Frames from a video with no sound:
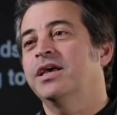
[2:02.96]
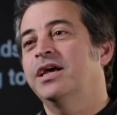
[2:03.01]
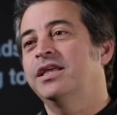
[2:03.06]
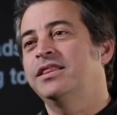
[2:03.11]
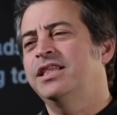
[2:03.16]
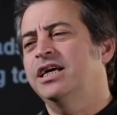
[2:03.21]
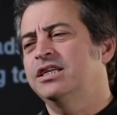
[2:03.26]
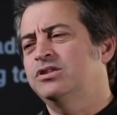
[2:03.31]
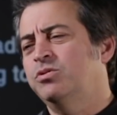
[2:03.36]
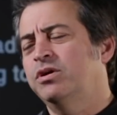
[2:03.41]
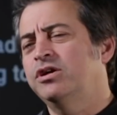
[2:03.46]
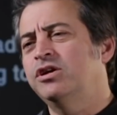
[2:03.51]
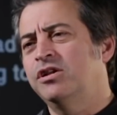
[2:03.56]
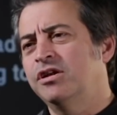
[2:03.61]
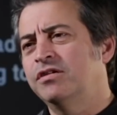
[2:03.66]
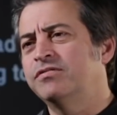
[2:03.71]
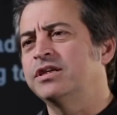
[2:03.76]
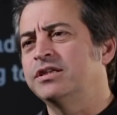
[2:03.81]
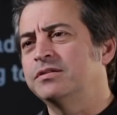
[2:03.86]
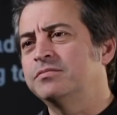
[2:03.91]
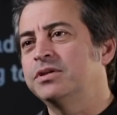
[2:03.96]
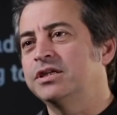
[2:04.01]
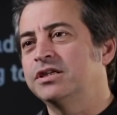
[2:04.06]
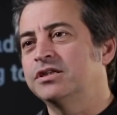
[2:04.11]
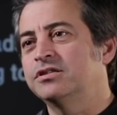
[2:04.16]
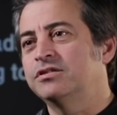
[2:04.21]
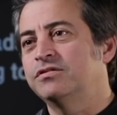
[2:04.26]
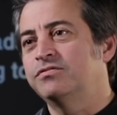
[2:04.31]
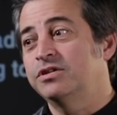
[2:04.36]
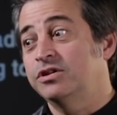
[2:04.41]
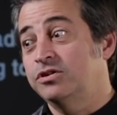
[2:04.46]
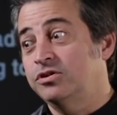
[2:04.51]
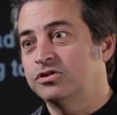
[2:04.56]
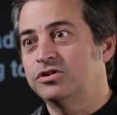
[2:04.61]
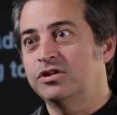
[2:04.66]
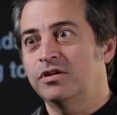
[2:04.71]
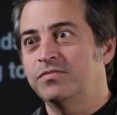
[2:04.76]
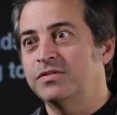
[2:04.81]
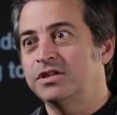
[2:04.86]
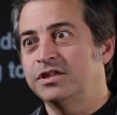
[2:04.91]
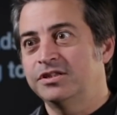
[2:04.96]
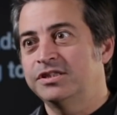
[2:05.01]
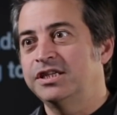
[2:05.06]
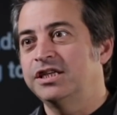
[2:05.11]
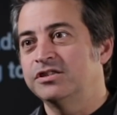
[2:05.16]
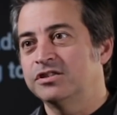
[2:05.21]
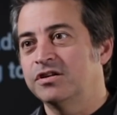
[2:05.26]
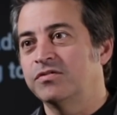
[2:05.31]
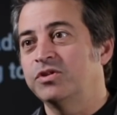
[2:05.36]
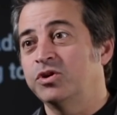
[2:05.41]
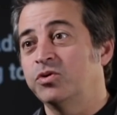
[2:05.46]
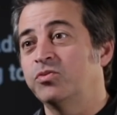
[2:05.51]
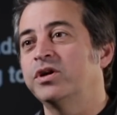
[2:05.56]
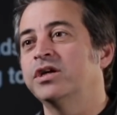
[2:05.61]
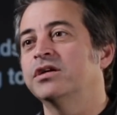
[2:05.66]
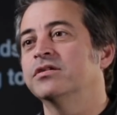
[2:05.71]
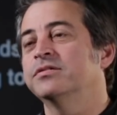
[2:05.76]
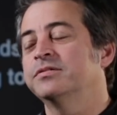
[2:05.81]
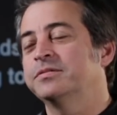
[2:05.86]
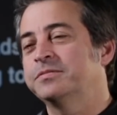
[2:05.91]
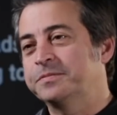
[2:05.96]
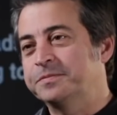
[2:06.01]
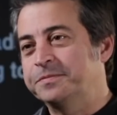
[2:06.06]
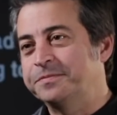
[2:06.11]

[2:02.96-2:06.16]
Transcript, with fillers: And that's why you love it, because you feel you're, some, you're seeing something real.